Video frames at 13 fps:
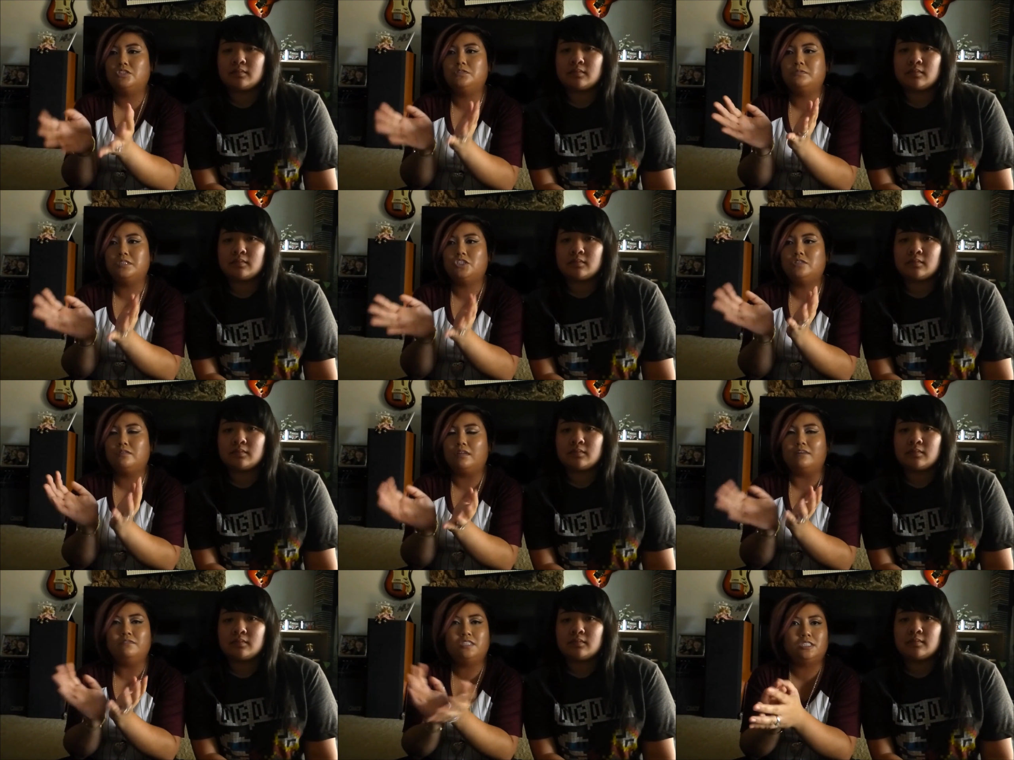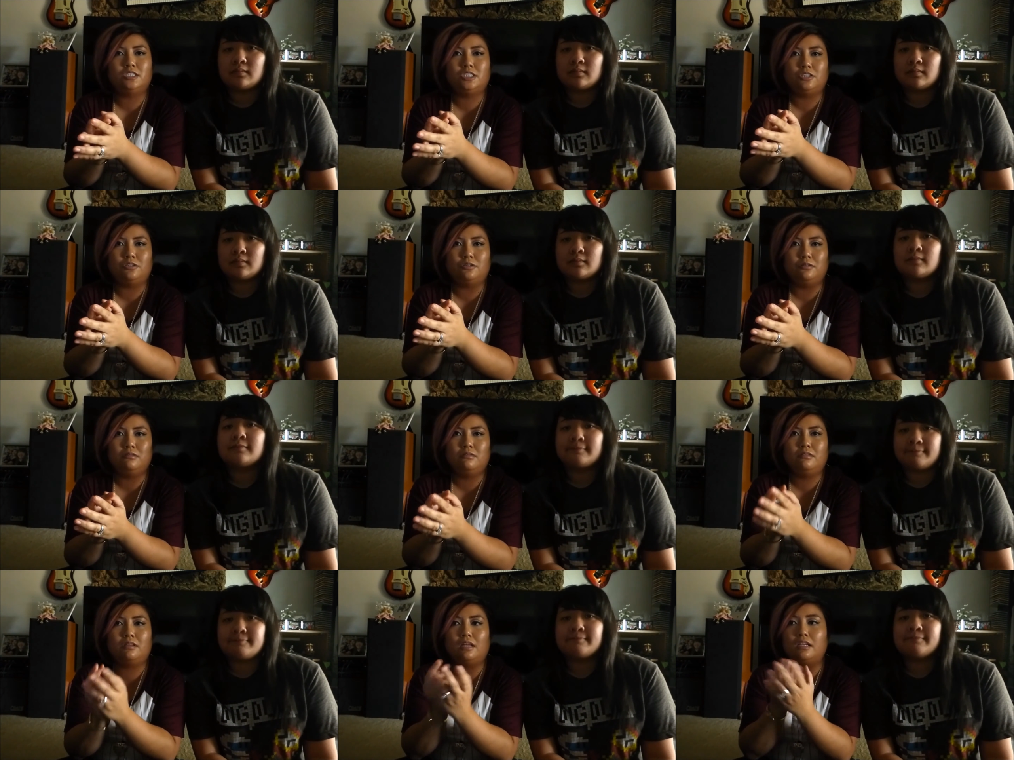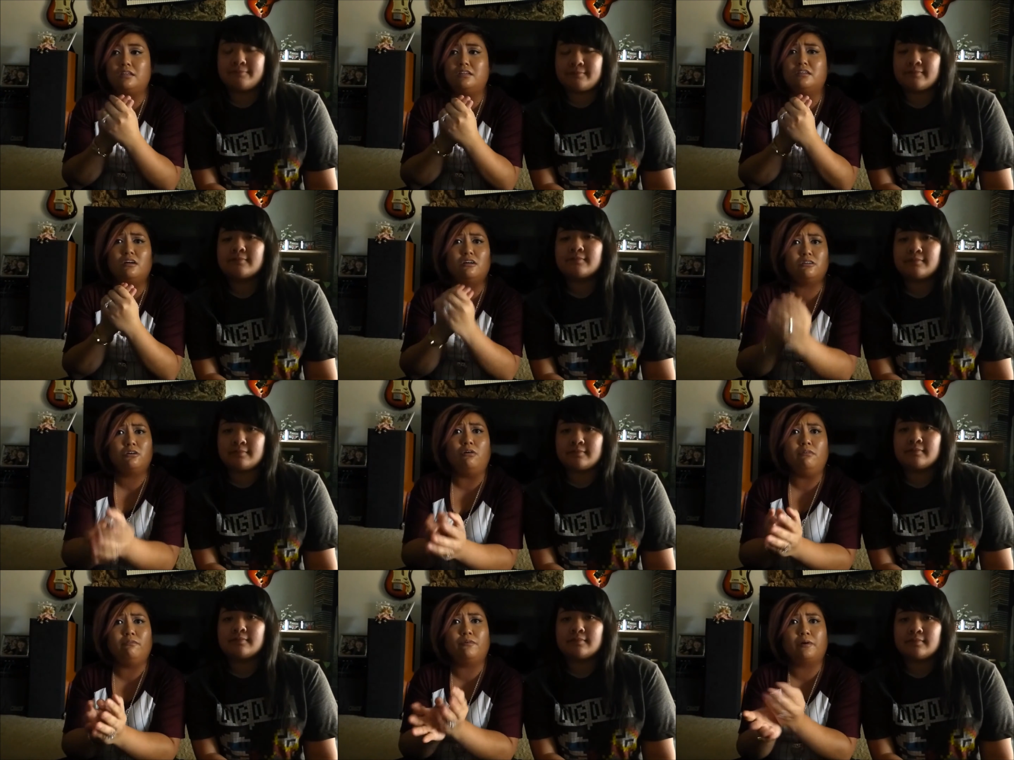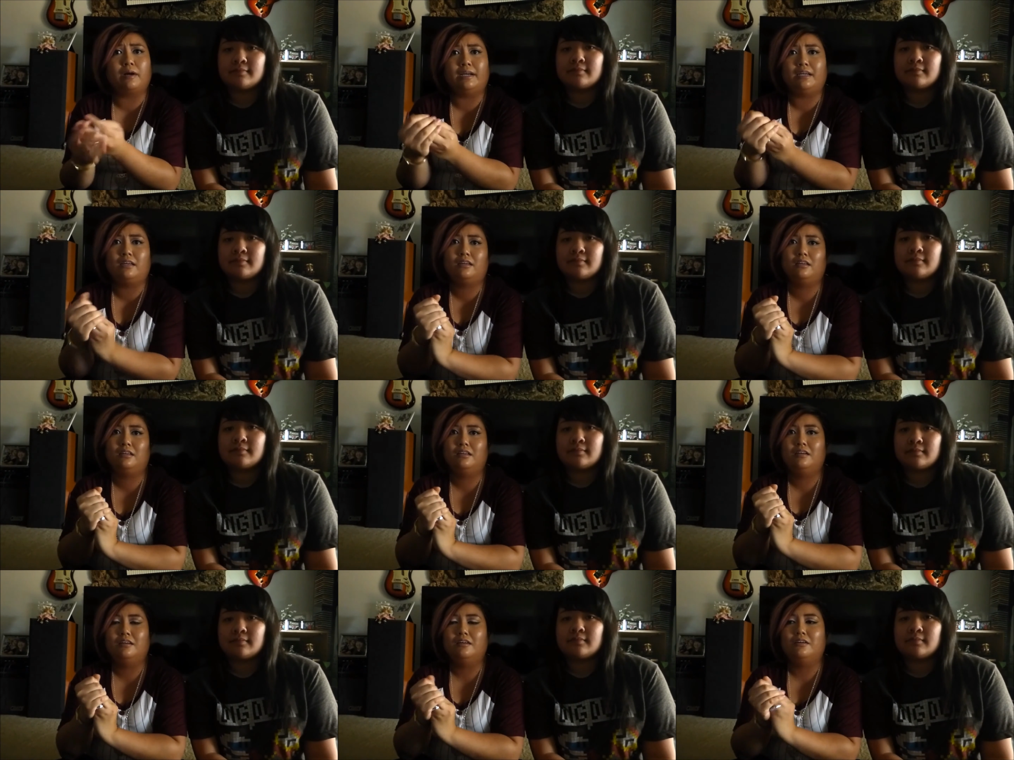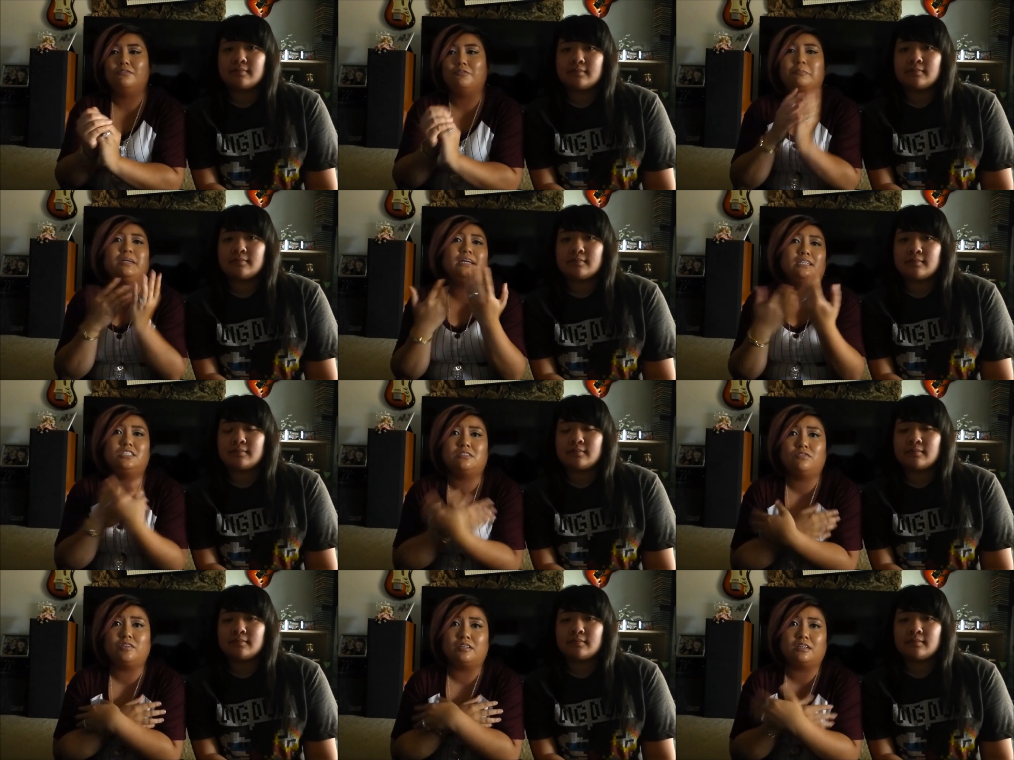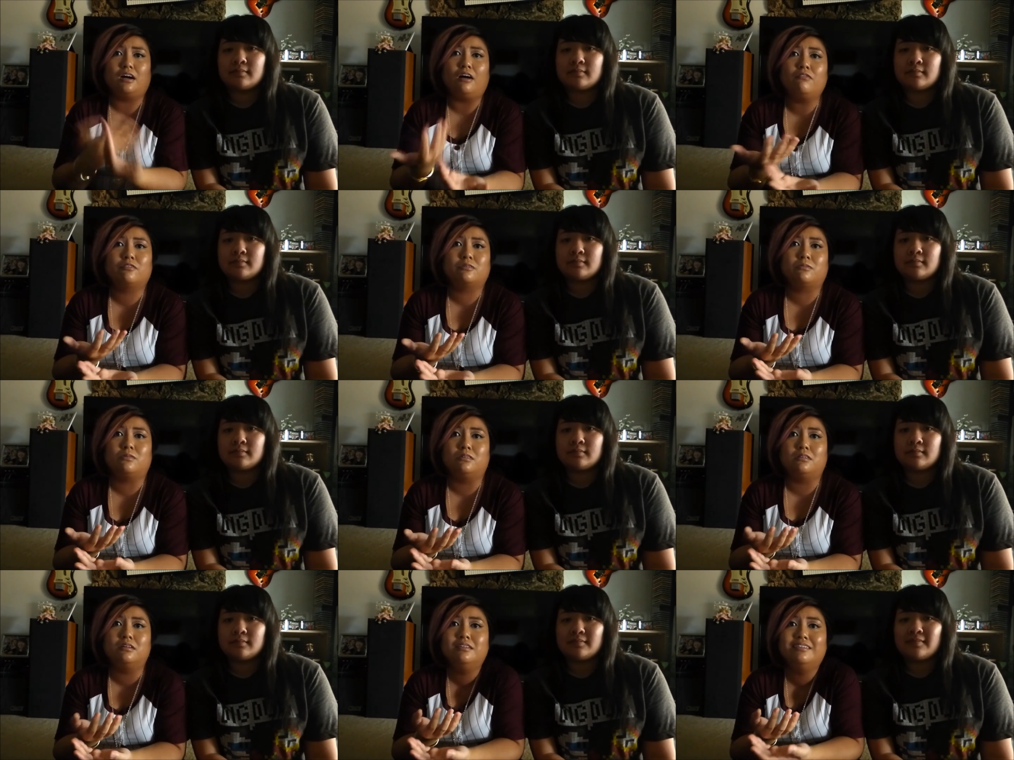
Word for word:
Speaker 1: do what you love to do, then go for it. For me, I just feel uncomfortable.